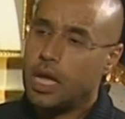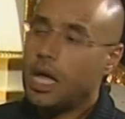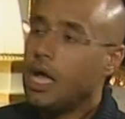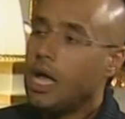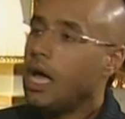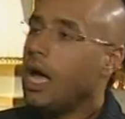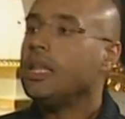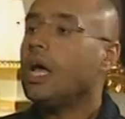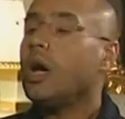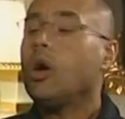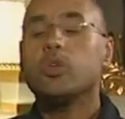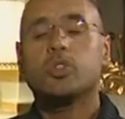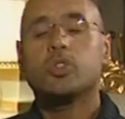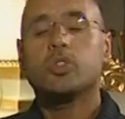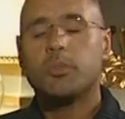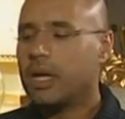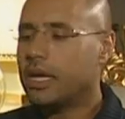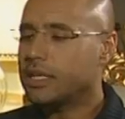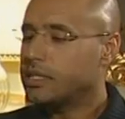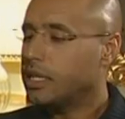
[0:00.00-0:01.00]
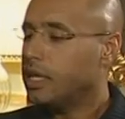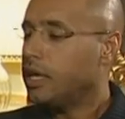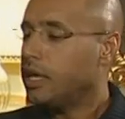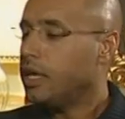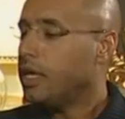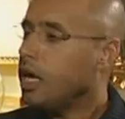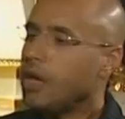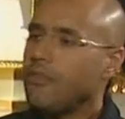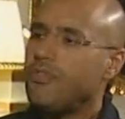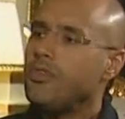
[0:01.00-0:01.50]
And also, plus,
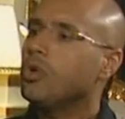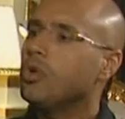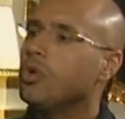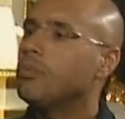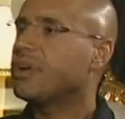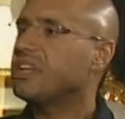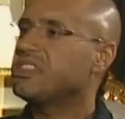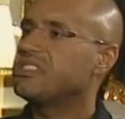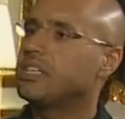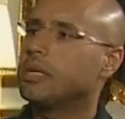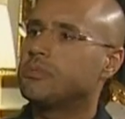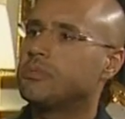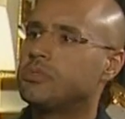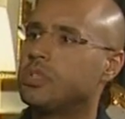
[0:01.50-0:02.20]
if you press him,